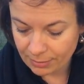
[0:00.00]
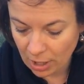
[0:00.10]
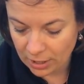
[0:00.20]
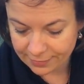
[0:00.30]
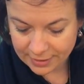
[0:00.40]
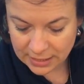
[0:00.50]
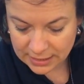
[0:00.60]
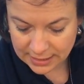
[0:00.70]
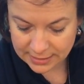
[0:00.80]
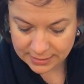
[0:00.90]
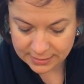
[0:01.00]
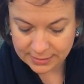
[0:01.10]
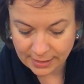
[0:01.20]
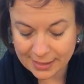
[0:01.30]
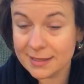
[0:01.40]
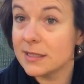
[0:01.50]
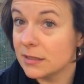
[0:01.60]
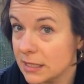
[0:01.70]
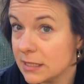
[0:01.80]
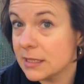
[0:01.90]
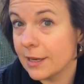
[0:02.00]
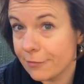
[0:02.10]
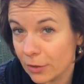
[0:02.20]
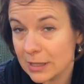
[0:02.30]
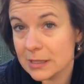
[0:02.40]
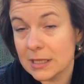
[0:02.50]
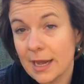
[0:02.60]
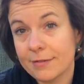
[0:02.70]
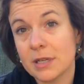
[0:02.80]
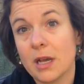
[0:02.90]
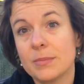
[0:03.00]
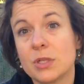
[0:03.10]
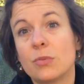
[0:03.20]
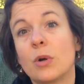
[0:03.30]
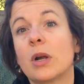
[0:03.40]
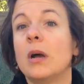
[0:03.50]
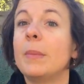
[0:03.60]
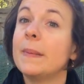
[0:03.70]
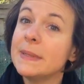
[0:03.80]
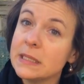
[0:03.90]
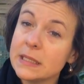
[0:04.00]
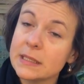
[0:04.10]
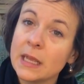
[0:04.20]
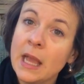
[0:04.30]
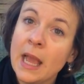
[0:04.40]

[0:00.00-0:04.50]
part of it is that I still need to stay focused and have time to work on my business